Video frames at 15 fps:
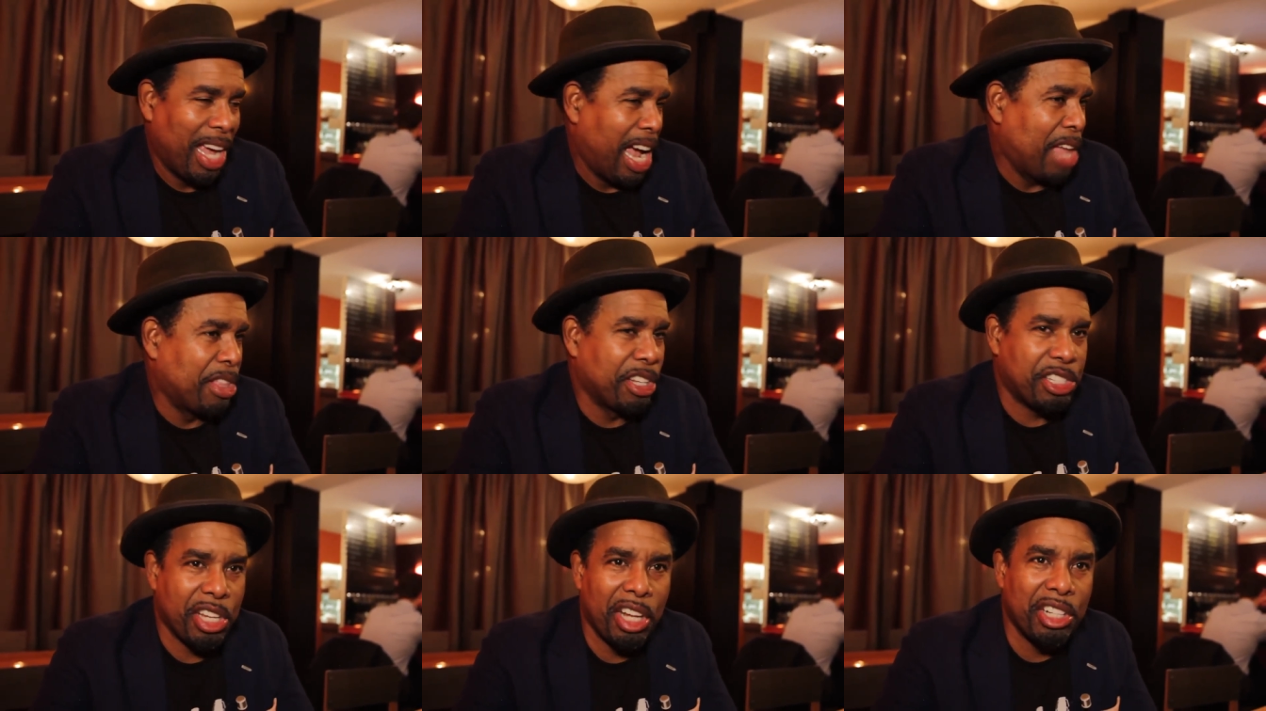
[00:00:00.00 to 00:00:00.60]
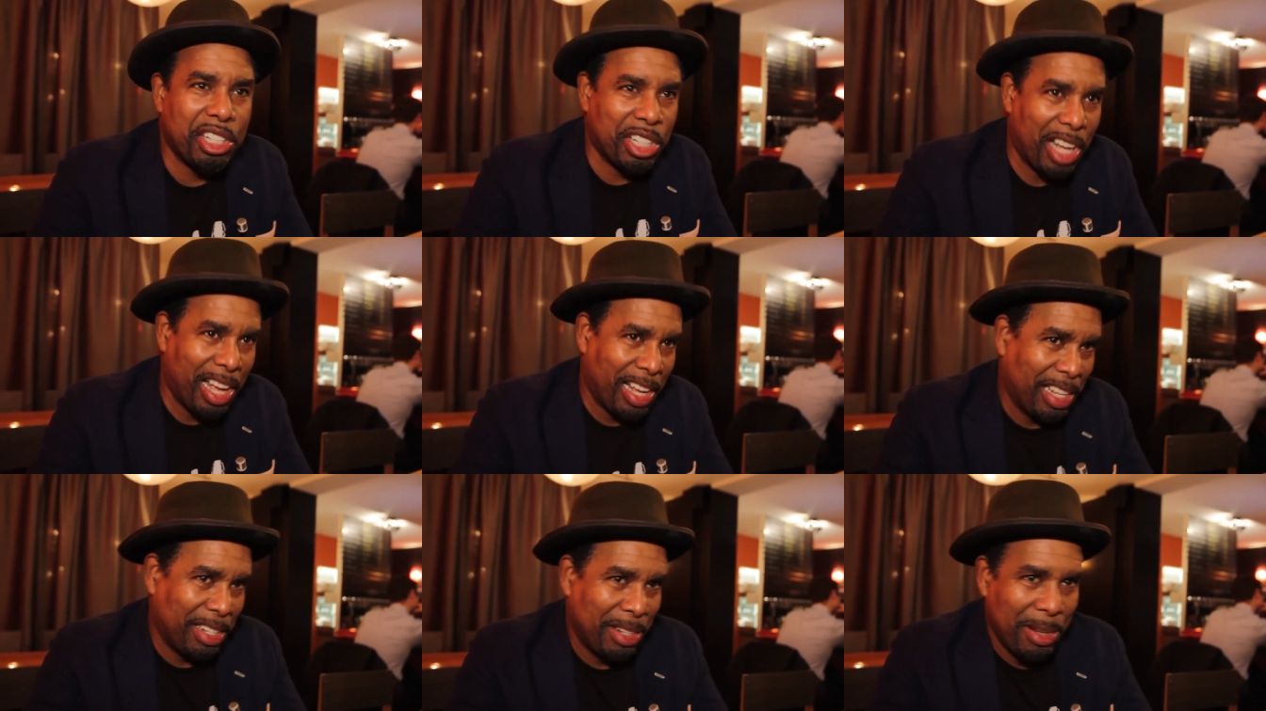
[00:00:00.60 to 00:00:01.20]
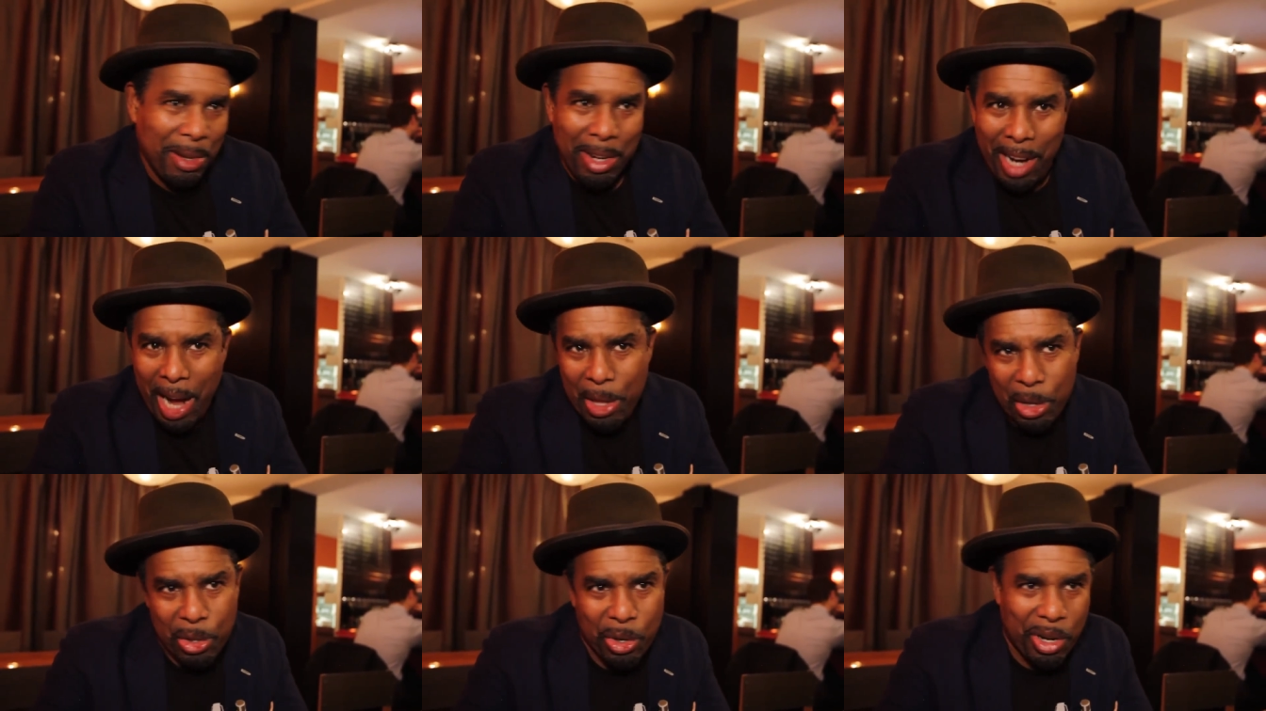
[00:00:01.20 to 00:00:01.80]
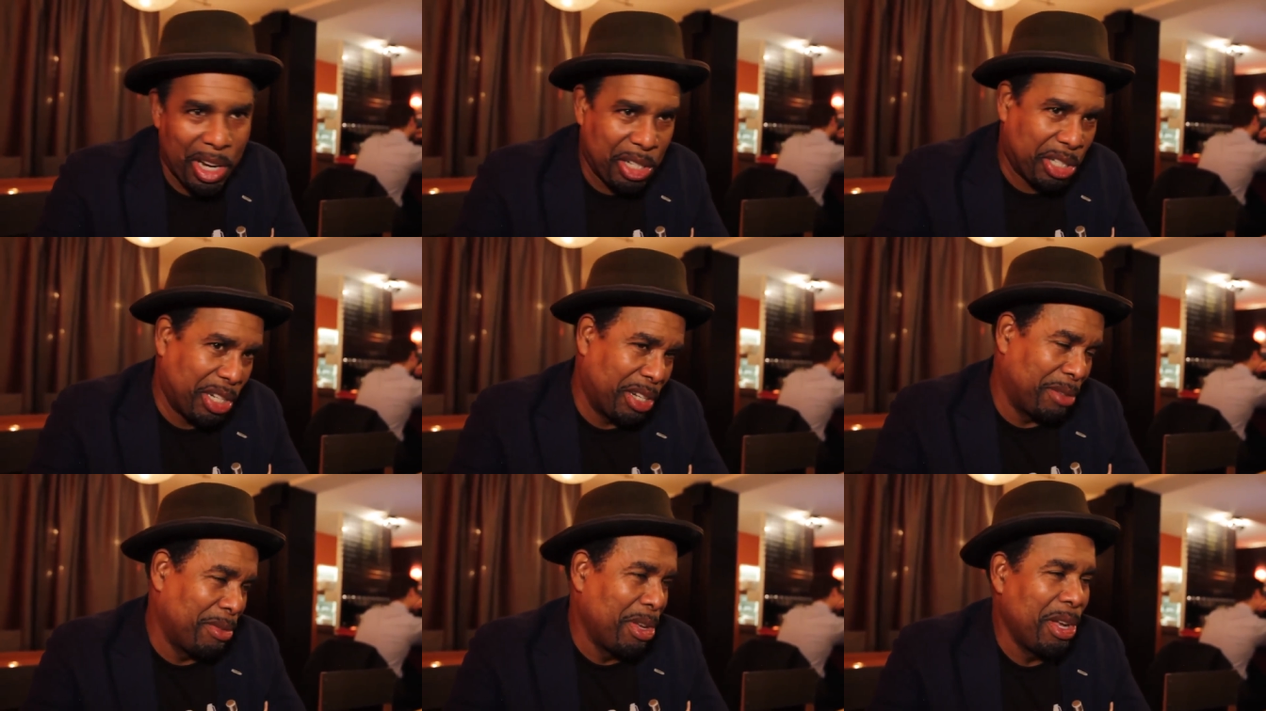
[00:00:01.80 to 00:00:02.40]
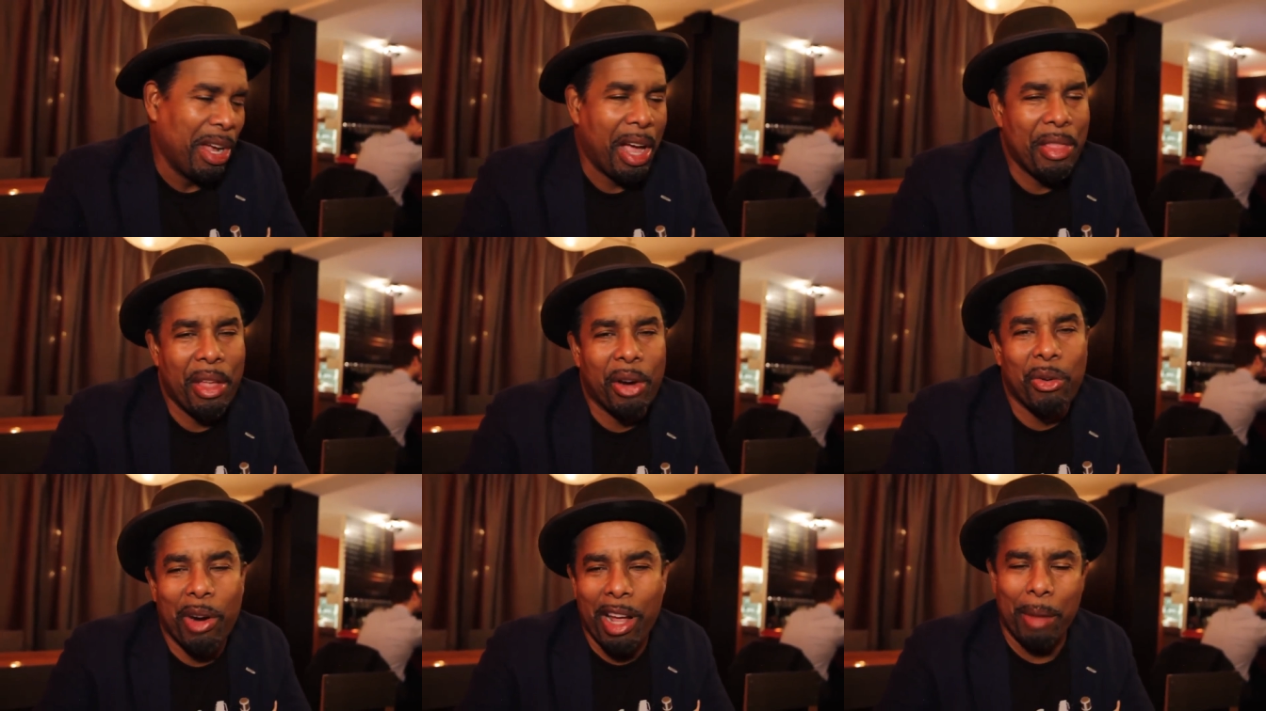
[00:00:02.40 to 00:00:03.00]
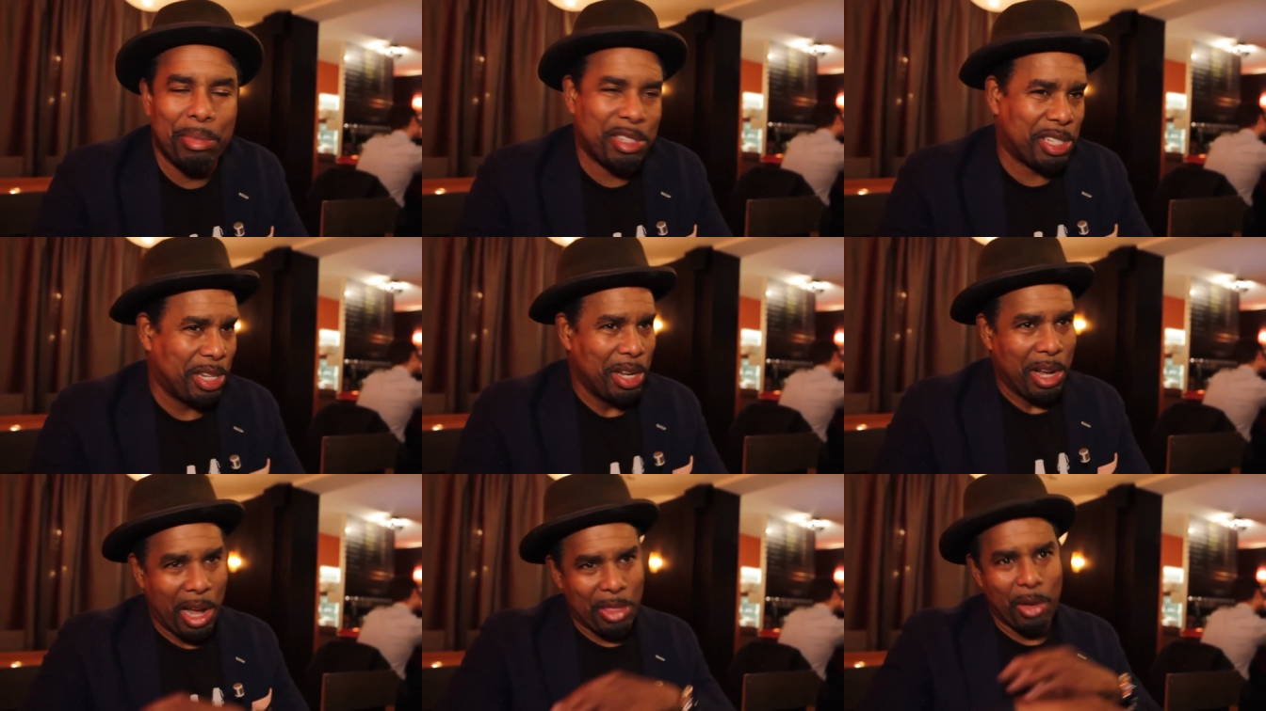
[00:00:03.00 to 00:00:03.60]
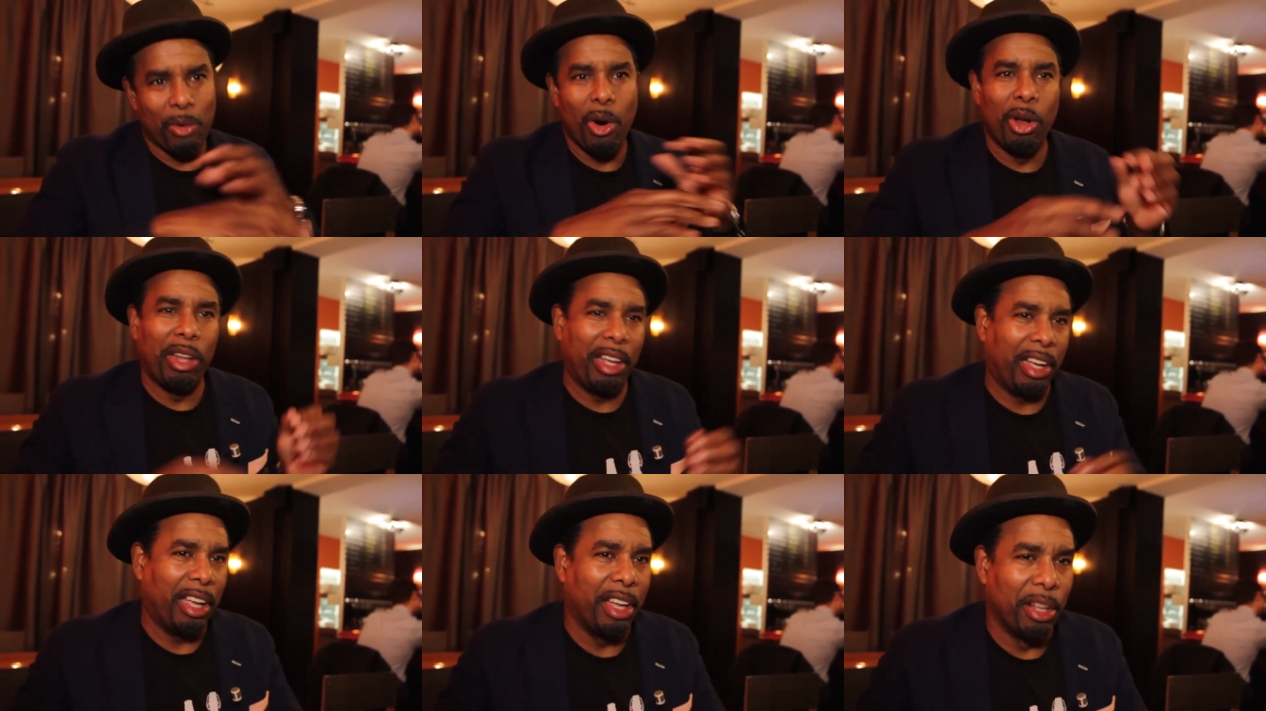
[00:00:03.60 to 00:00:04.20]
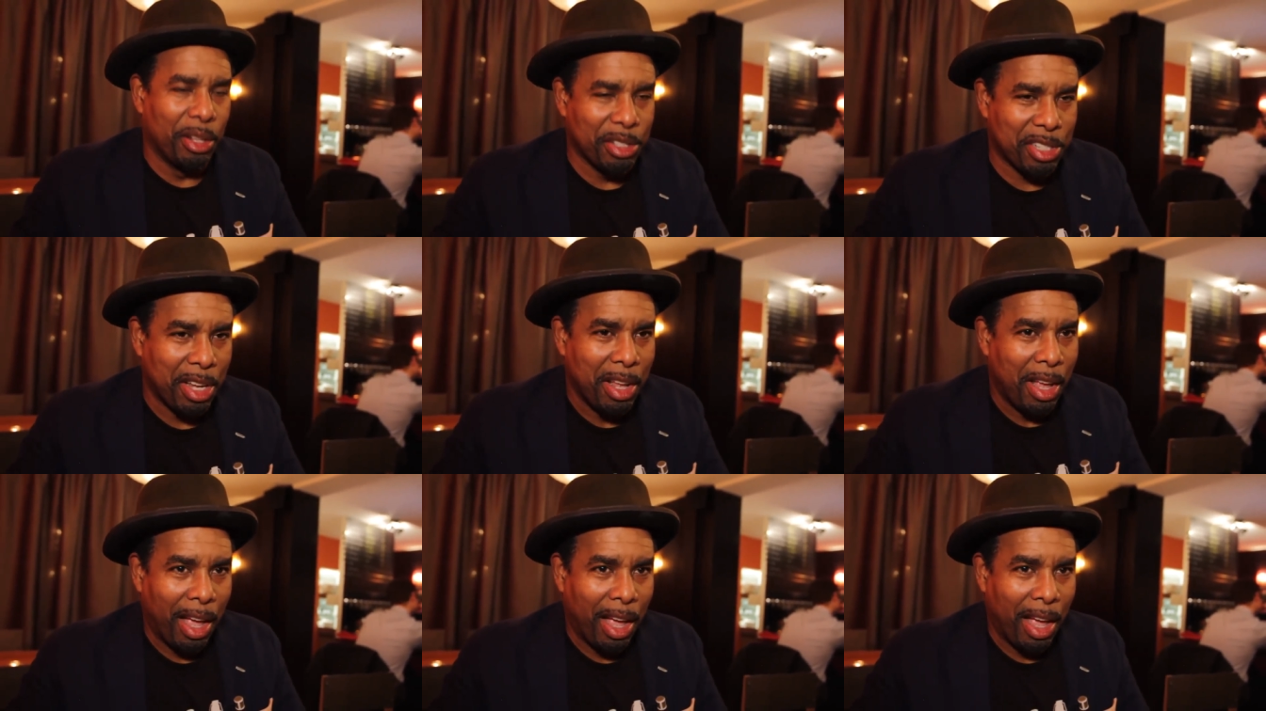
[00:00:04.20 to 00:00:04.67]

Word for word: and the sunshine and the tradition and the grapes and the rolling hills.